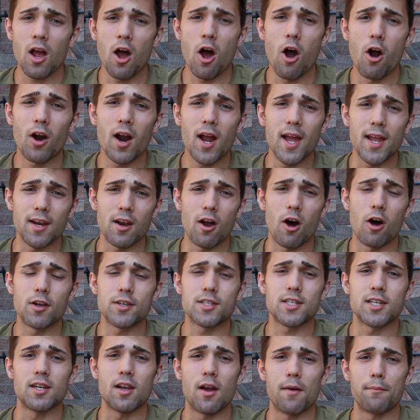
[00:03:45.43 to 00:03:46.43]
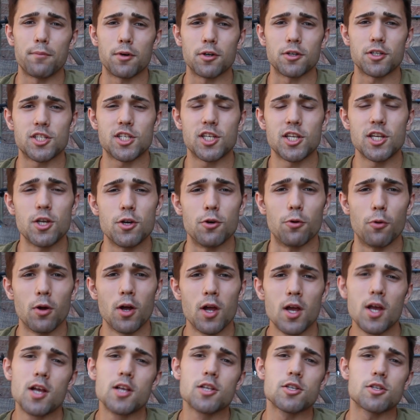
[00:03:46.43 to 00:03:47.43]
All right, on to number 2.
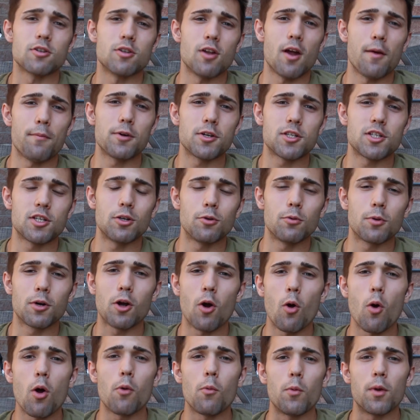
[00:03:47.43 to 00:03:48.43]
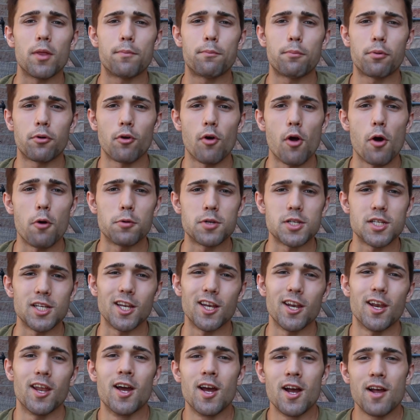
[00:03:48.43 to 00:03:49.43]
So number 2, we're going with
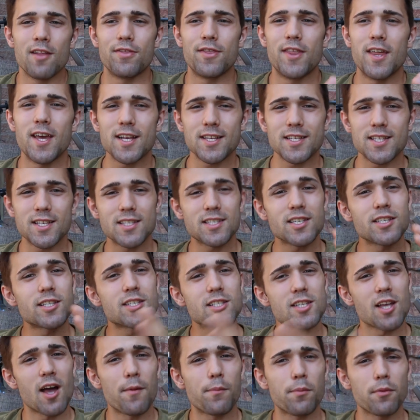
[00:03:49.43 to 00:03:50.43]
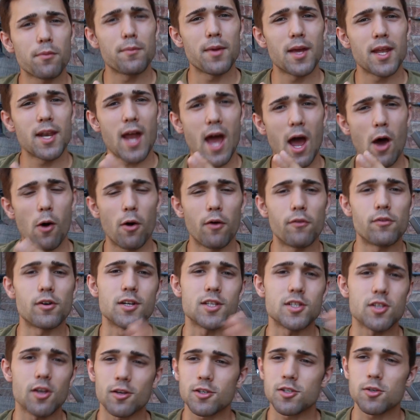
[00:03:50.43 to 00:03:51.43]
protein. This is a supplement, however,
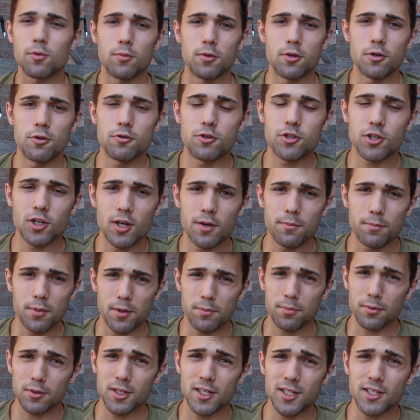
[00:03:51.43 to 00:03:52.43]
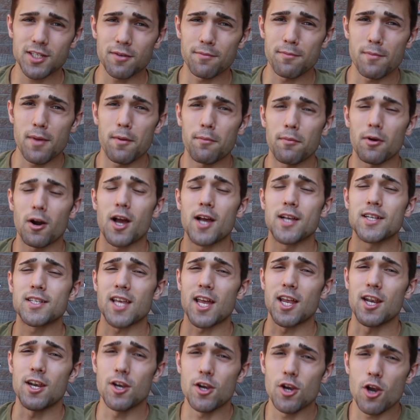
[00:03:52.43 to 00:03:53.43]
it's also a nutrient. People need to memorize
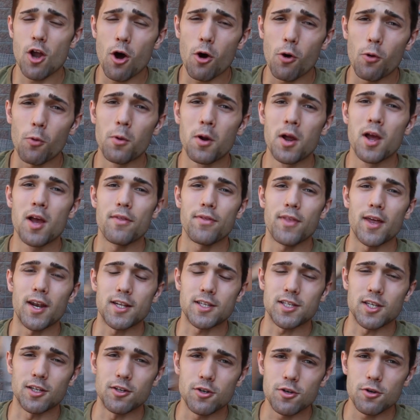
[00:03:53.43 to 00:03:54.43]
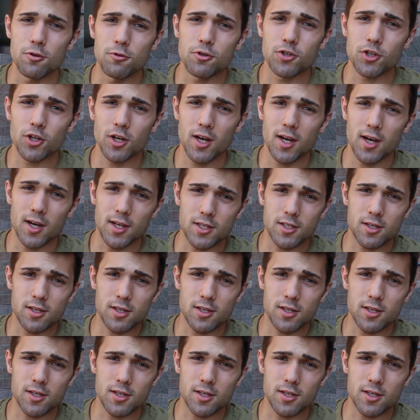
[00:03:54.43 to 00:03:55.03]
and know that it's a nutrient.